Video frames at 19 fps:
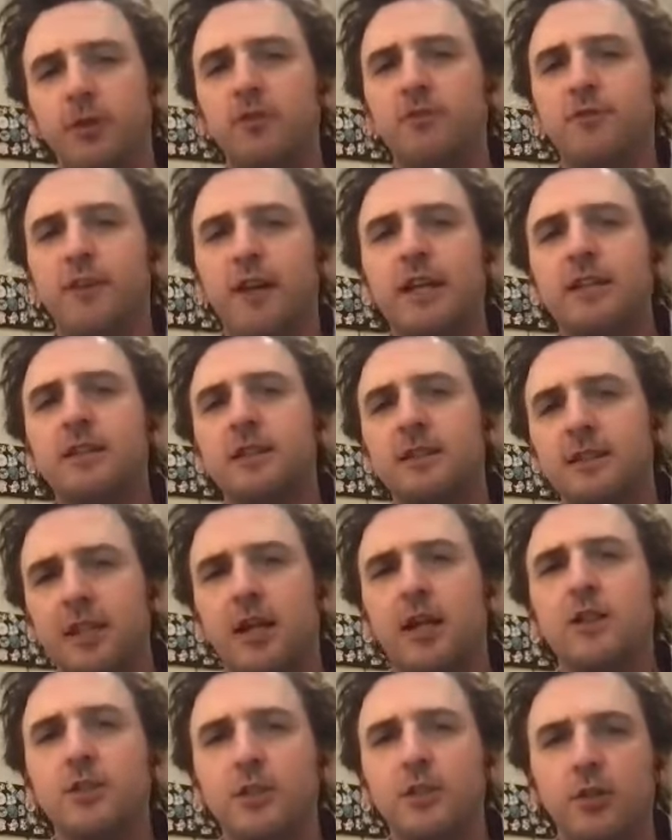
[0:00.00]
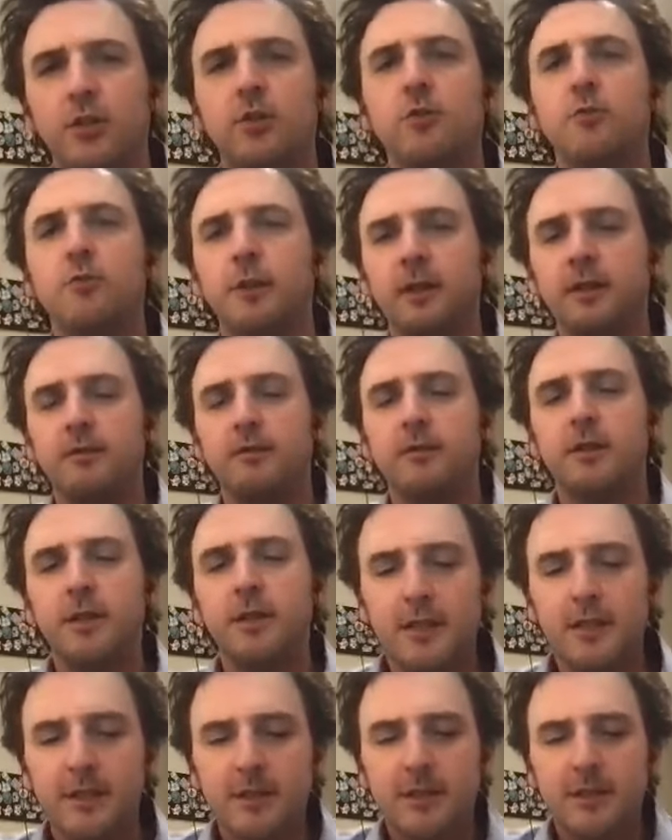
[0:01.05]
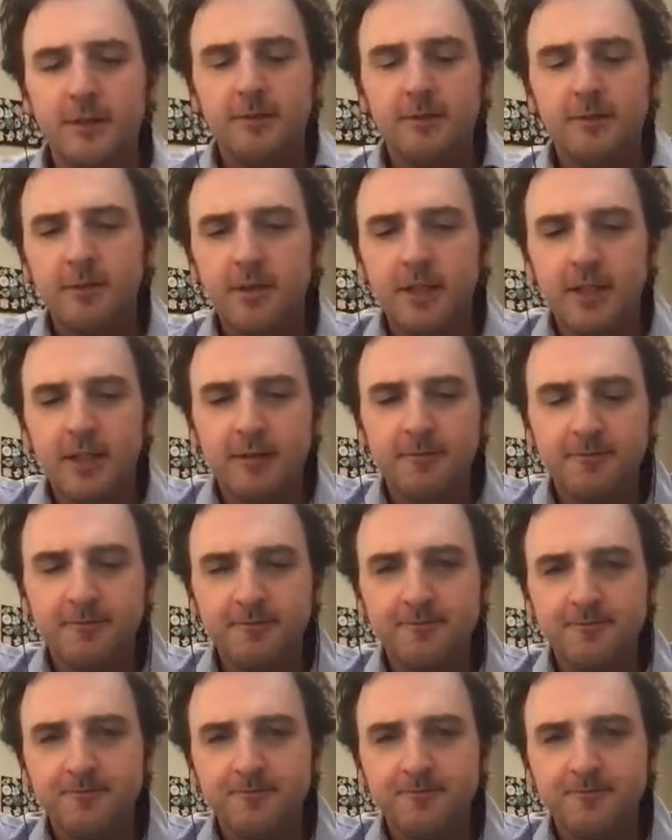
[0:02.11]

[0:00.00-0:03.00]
you're fat that's on you but yeah